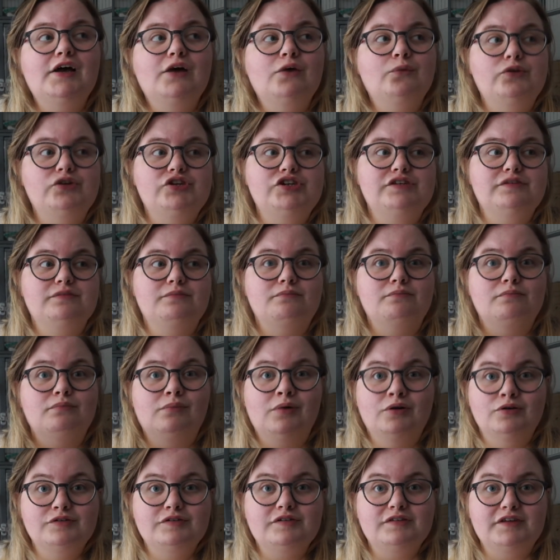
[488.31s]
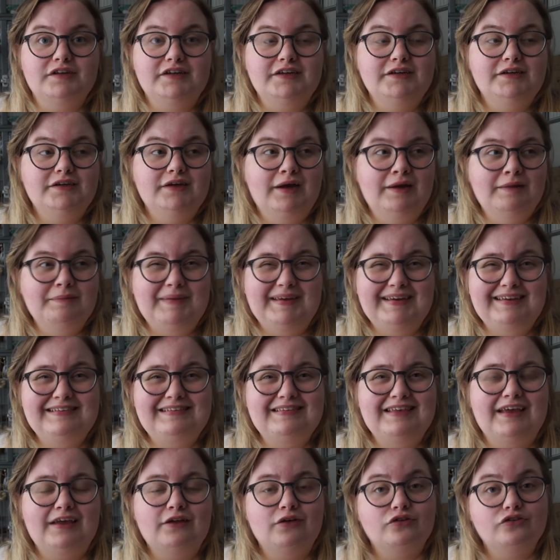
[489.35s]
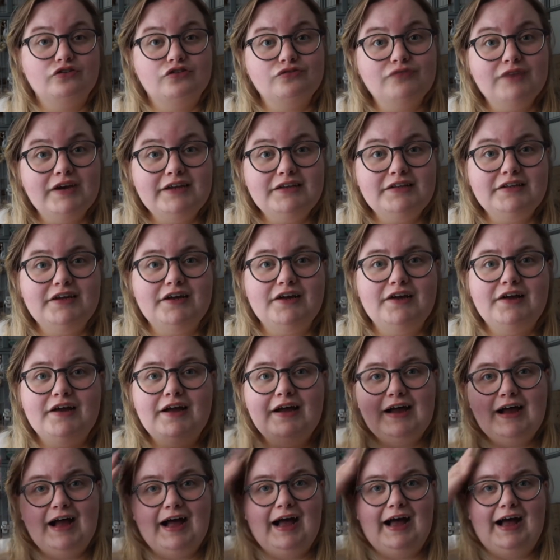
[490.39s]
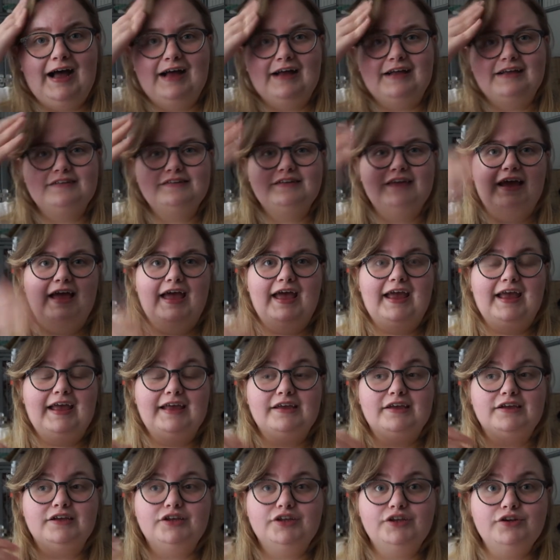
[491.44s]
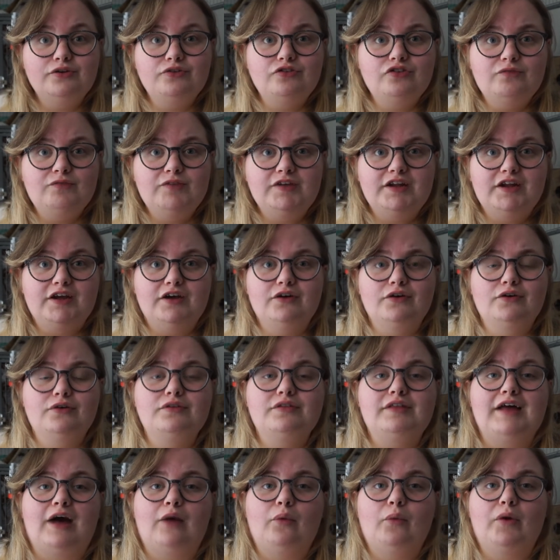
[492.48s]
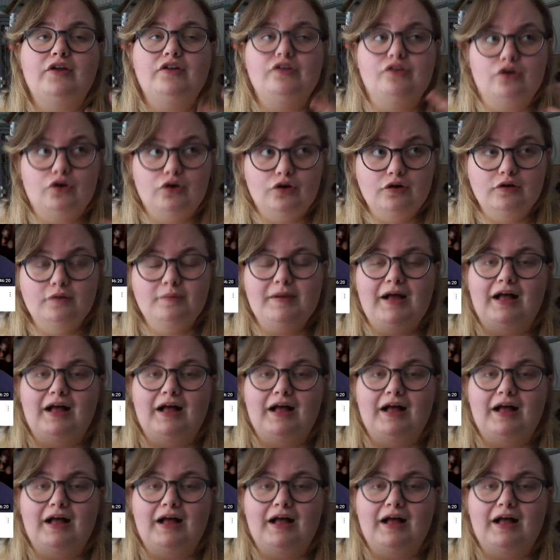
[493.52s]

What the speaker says: which is mostly based in Australia, had a YouTube video that went up.